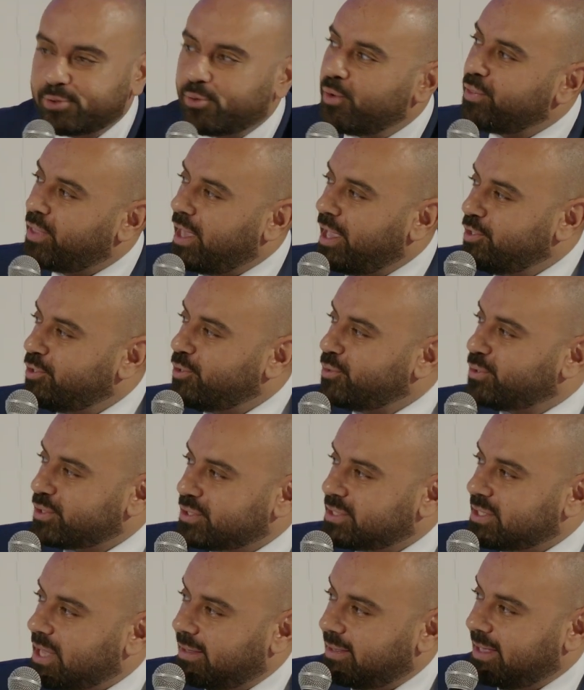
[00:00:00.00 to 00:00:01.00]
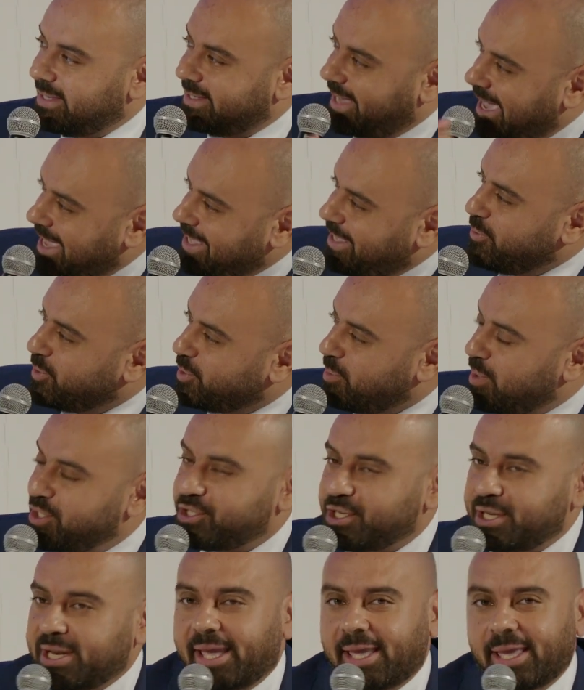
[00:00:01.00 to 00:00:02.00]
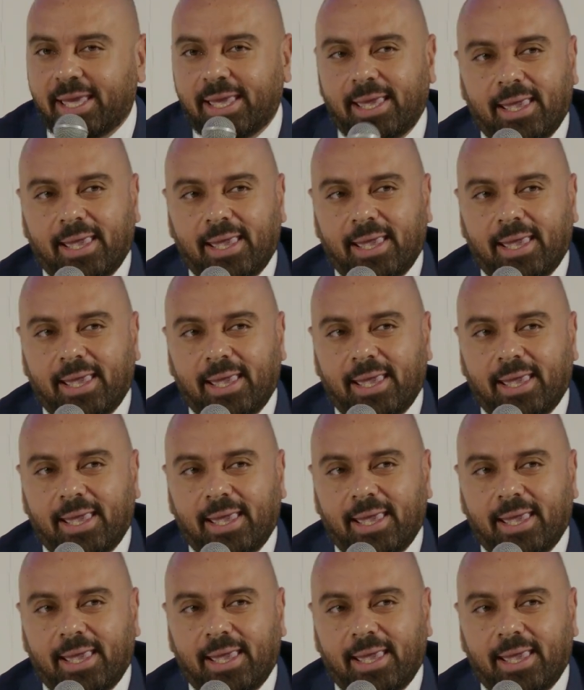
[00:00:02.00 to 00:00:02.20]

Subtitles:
go on the end user side. As Katie was mentioning,